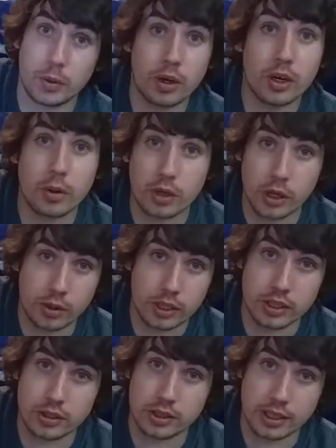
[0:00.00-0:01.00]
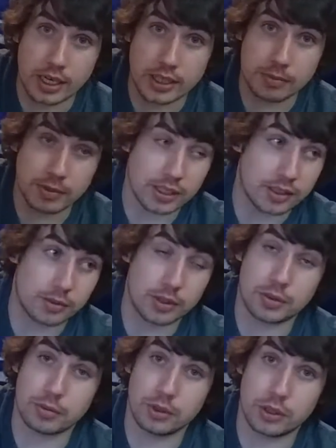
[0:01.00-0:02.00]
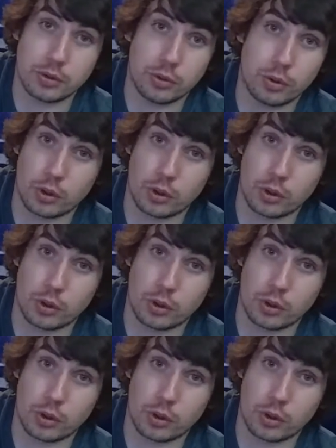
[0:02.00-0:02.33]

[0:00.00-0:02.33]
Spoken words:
you want to know what Kodi is, just ask me. It's really cool,